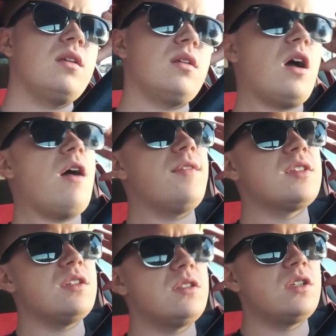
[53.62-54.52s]

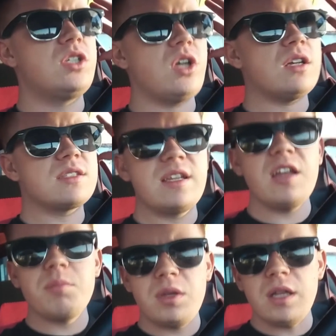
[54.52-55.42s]
obviously to just get
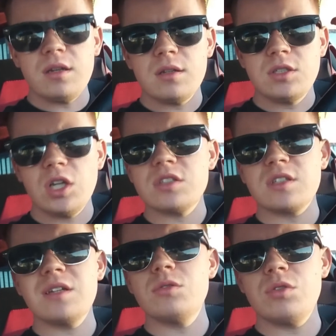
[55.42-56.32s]
meat. Just
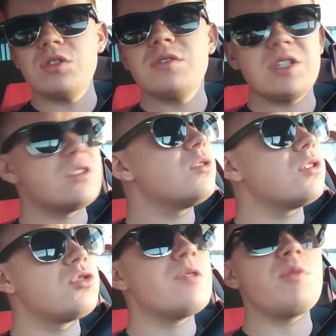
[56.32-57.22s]
get the, just do the
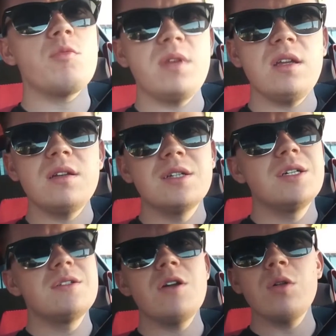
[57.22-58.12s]
triple meat
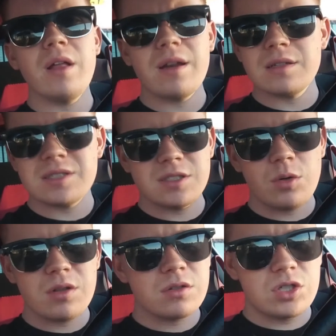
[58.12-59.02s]
no lettuce, no
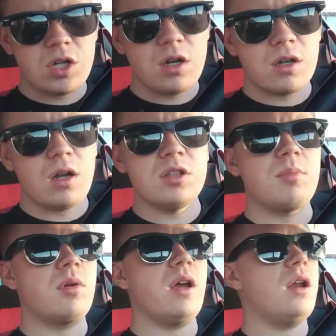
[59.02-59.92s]
other junk on the
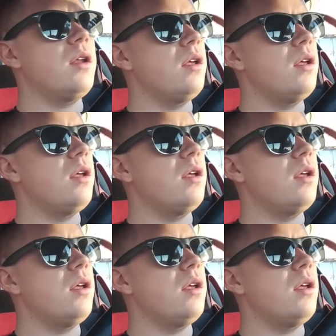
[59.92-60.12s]
bread